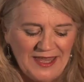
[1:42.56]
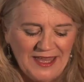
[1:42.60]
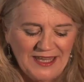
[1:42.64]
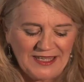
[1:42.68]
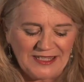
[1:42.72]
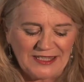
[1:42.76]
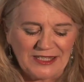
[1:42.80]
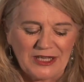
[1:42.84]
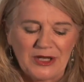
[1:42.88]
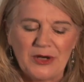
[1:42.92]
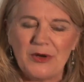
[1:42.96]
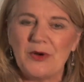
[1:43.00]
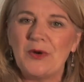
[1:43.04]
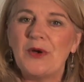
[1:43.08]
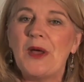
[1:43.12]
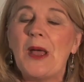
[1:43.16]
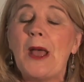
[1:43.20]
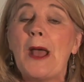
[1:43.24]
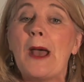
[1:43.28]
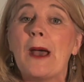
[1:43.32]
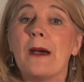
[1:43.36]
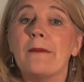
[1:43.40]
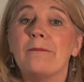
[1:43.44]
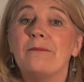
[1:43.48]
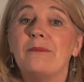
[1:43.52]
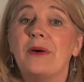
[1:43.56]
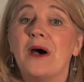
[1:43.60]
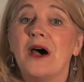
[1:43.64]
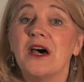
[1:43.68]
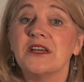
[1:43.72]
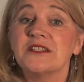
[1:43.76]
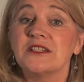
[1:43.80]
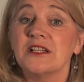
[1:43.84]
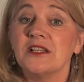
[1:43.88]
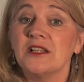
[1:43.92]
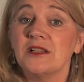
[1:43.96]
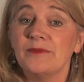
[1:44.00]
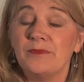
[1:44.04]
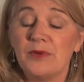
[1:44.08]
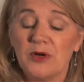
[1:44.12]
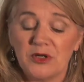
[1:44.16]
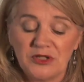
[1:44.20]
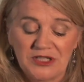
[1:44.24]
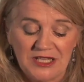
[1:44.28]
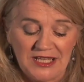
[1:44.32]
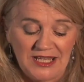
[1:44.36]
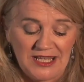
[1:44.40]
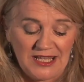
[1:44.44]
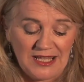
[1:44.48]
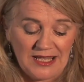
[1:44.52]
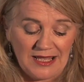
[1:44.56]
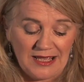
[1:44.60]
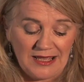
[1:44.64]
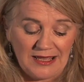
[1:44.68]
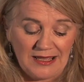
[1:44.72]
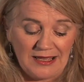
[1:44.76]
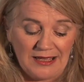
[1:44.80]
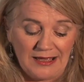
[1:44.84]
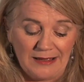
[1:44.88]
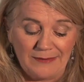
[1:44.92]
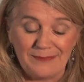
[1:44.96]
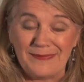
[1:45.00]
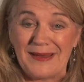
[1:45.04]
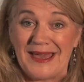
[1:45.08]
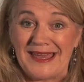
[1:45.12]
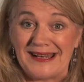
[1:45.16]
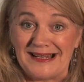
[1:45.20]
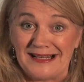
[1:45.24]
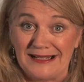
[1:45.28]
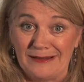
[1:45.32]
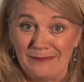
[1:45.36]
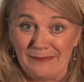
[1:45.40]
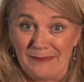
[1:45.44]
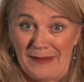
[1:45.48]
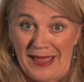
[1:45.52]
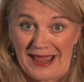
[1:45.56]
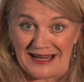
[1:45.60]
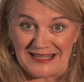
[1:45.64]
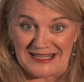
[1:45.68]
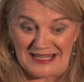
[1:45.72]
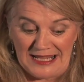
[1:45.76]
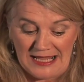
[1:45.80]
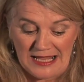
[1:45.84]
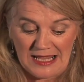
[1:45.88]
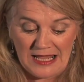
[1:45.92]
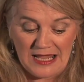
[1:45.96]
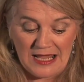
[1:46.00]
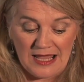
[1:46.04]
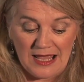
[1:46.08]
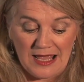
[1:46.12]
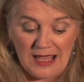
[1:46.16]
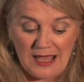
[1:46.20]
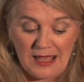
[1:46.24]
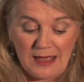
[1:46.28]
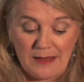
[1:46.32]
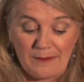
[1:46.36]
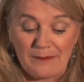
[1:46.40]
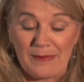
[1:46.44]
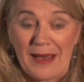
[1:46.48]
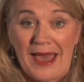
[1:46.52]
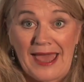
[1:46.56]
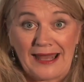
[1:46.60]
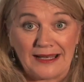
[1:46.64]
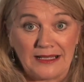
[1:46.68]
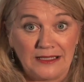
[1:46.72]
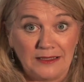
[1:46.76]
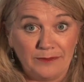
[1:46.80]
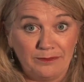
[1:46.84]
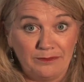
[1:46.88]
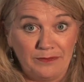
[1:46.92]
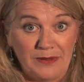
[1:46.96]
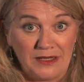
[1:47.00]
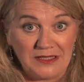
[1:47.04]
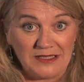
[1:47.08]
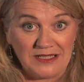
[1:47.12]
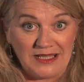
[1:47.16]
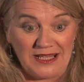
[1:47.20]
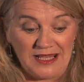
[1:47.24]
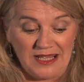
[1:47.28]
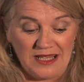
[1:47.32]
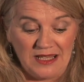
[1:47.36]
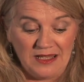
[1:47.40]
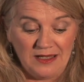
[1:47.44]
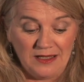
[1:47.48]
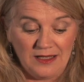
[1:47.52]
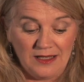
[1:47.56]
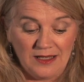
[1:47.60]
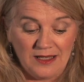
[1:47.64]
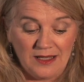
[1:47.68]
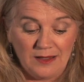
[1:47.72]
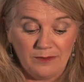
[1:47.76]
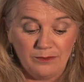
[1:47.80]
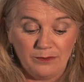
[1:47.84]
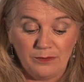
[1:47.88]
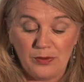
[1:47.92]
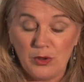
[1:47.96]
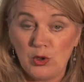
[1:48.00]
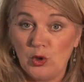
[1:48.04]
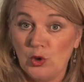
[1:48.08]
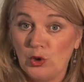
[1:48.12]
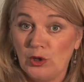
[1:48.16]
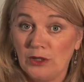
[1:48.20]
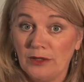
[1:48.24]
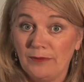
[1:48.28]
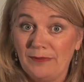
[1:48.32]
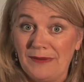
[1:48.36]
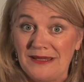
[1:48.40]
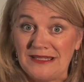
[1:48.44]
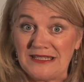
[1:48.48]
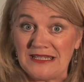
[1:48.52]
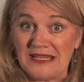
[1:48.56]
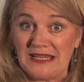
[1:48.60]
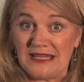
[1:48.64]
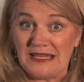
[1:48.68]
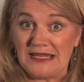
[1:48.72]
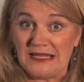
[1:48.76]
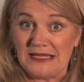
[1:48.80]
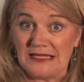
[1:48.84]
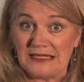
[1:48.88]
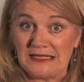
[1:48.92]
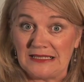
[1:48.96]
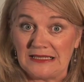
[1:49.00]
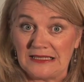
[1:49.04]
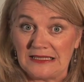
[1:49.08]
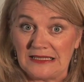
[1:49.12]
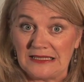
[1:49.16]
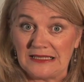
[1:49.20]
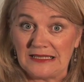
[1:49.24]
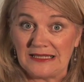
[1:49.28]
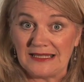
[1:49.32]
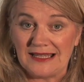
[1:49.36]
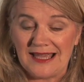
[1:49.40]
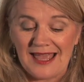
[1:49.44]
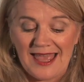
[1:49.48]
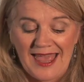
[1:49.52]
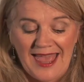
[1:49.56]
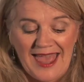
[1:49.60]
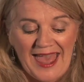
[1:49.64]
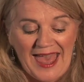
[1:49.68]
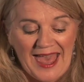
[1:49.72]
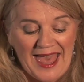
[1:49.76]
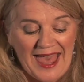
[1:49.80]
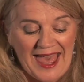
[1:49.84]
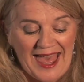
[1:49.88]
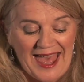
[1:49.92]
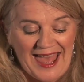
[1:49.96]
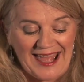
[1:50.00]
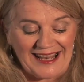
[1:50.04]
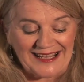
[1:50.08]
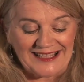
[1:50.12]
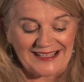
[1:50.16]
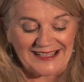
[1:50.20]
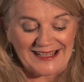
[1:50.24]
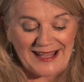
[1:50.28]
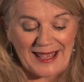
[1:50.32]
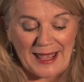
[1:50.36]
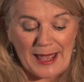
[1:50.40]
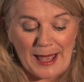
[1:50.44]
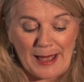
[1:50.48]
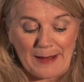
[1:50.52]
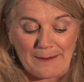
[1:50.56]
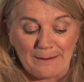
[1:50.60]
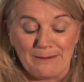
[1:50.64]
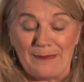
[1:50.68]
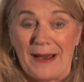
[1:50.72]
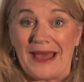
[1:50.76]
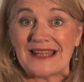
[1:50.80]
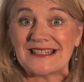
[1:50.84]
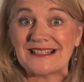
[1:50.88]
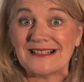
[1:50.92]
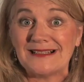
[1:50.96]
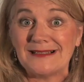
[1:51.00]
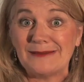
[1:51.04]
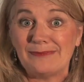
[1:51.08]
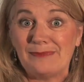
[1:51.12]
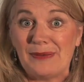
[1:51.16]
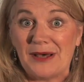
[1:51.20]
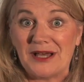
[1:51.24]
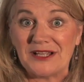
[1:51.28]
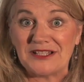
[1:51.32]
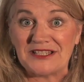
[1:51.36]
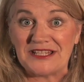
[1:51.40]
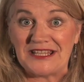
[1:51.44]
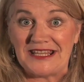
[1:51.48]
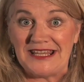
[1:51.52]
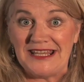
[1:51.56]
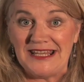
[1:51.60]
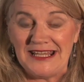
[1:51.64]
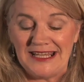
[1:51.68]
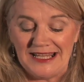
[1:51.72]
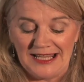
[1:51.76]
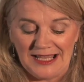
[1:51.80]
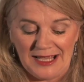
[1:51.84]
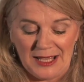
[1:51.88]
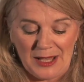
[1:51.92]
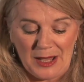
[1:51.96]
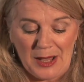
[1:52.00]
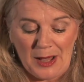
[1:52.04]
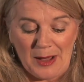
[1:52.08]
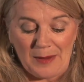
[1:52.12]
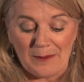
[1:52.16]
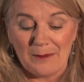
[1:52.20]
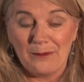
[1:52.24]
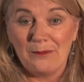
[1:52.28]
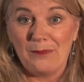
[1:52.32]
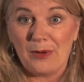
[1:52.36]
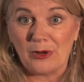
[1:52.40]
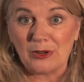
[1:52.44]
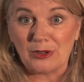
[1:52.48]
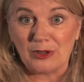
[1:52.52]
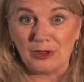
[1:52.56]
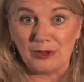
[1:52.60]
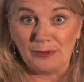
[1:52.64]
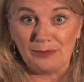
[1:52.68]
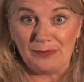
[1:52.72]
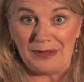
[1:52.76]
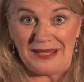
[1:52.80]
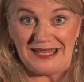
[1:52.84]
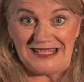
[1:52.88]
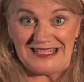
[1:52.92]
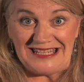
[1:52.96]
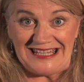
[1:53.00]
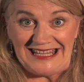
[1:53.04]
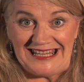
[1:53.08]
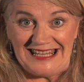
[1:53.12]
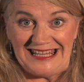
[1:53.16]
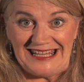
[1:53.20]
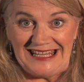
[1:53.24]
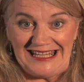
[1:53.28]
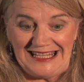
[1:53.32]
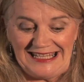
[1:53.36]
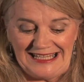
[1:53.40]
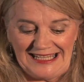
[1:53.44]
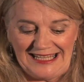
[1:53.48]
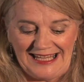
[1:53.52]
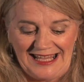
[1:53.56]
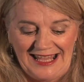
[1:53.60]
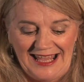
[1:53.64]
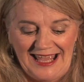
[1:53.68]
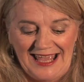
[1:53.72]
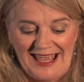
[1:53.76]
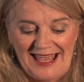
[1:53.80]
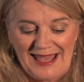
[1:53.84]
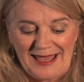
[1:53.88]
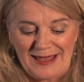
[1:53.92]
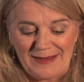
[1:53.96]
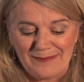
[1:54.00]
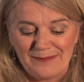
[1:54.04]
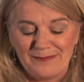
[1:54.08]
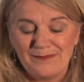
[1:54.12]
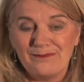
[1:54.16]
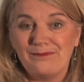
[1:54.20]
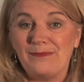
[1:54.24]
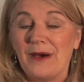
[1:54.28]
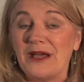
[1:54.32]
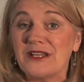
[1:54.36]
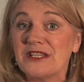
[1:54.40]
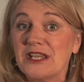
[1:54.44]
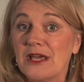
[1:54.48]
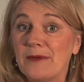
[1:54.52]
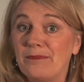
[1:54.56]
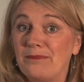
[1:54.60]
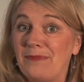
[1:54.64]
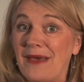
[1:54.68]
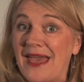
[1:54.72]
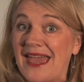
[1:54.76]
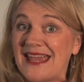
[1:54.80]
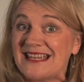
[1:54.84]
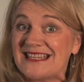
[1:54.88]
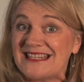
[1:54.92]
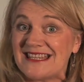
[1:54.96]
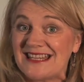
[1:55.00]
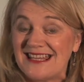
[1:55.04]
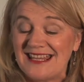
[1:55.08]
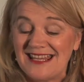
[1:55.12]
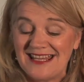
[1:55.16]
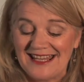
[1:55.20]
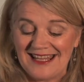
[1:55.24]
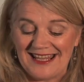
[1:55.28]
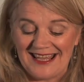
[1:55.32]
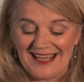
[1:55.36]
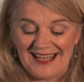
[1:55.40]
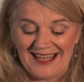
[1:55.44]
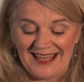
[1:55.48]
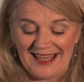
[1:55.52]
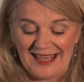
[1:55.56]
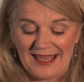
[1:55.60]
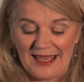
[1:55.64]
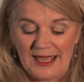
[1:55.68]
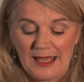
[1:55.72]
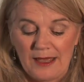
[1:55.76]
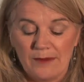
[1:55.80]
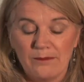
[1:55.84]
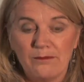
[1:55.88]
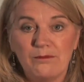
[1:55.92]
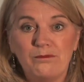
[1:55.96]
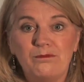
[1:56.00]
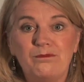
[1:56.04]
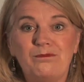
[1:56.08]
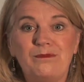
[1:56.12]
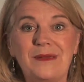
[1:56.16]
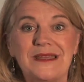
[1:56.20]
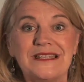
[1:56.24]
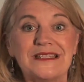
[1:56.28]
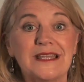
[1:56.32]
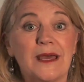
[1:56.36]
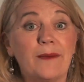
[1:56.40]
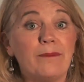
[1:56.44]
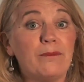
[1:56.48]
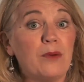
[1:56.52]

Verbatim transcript: So puddle body, pedal baddie, paddle buddy, poodle bitty. And battle putty, bottle pitty, butter petty, bitter